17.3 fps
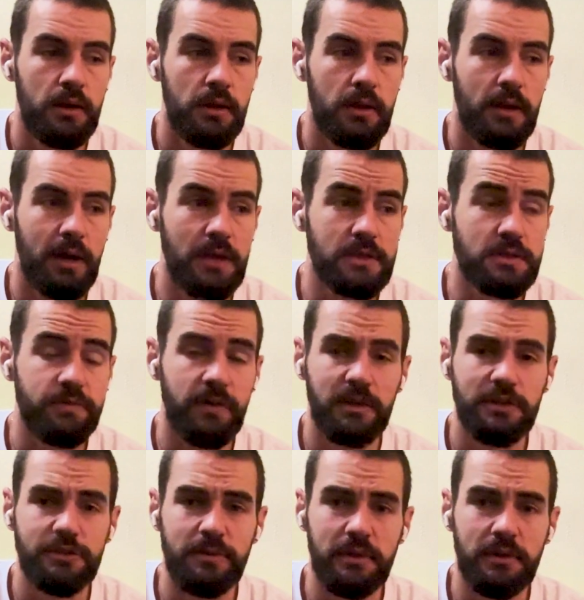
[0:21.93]
Guys, if I
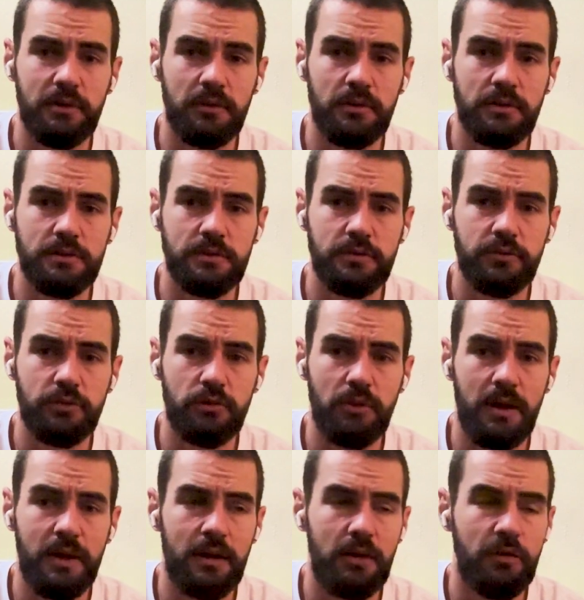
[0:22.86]
just be honest with you
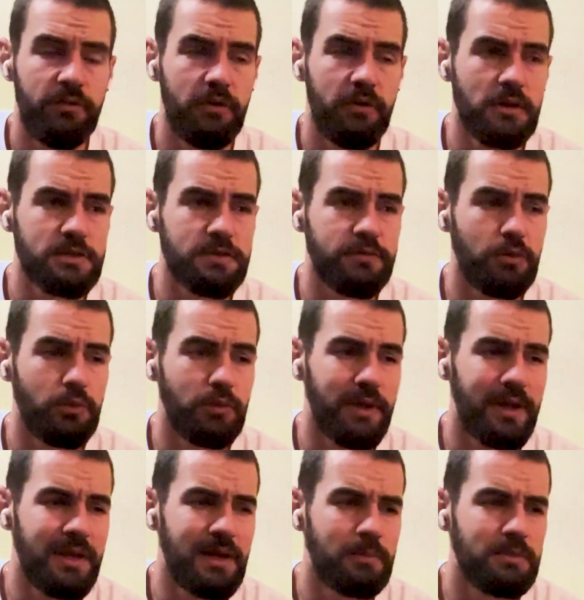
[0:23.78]
right now, first of all,
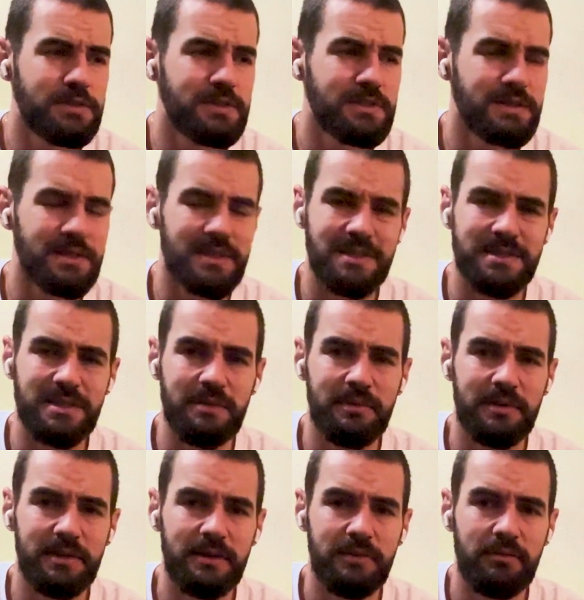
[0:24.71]
day number six, I
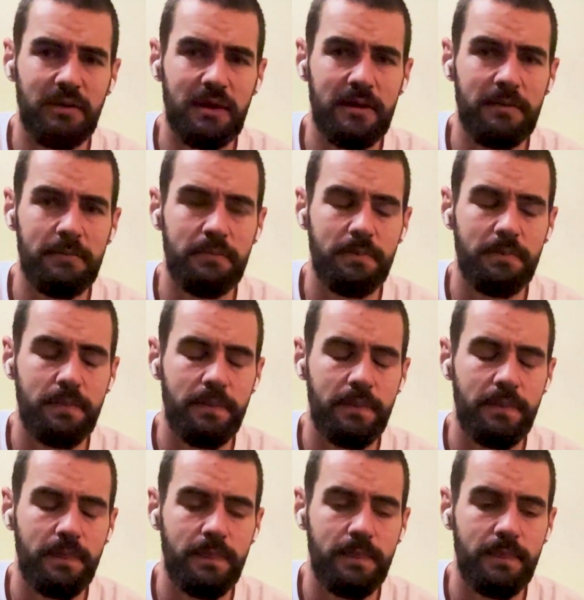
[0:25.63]
believe, right?
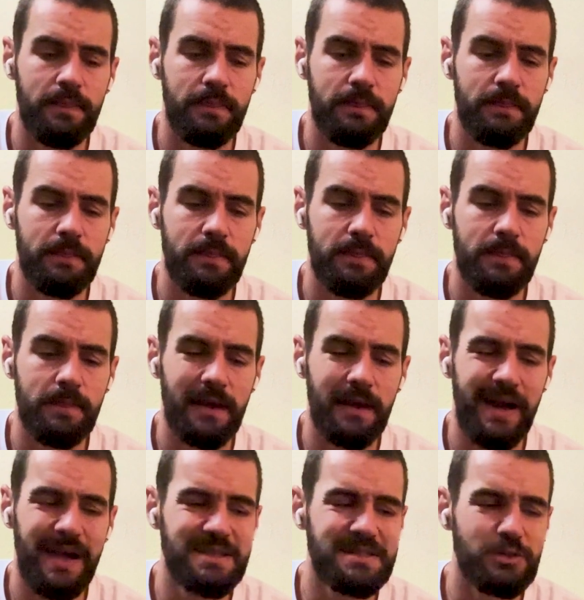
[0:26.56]

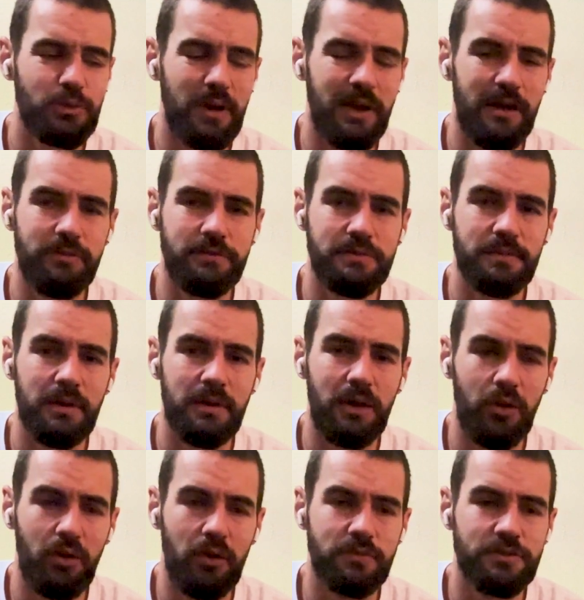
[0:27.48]
I still have a
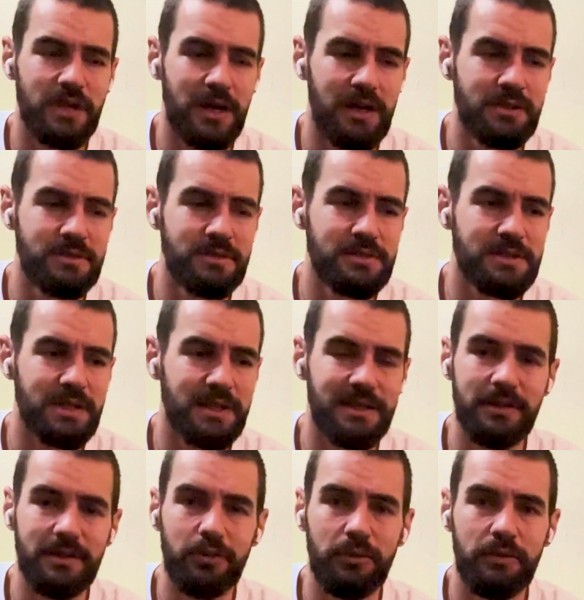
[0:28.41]
lot of challenges I
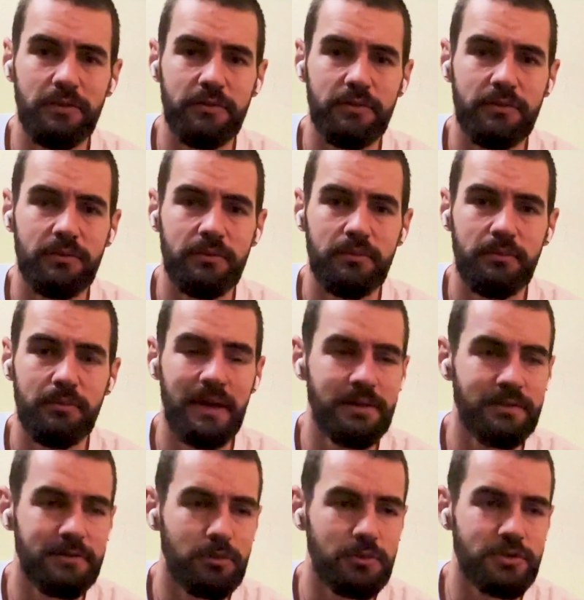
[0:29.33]
deal with,
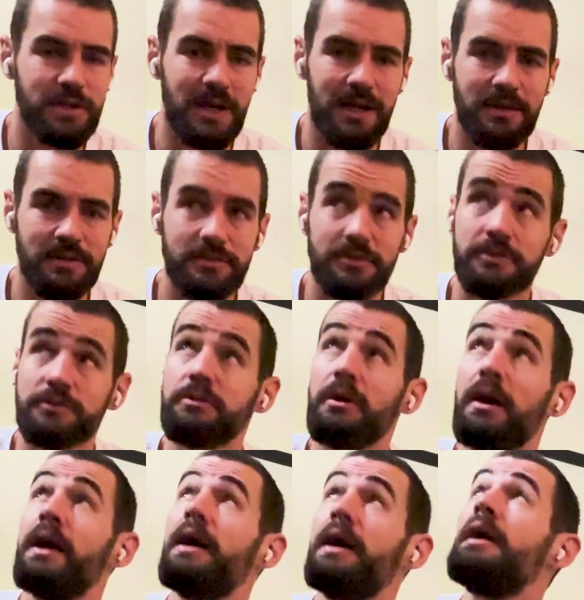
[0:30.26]
mental challenges,
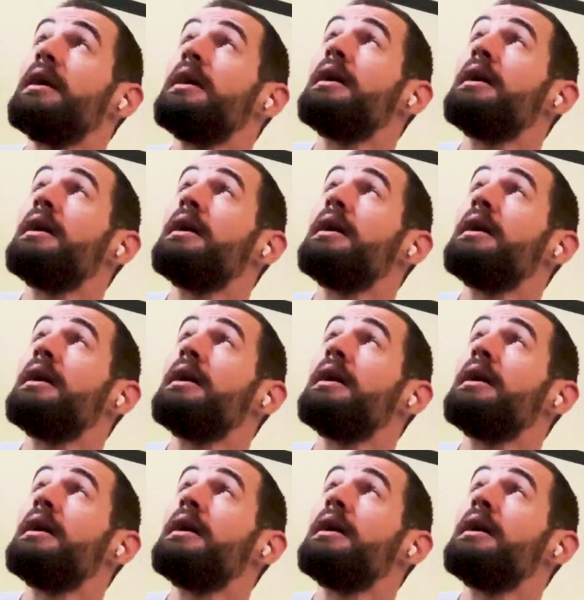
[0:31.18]
right?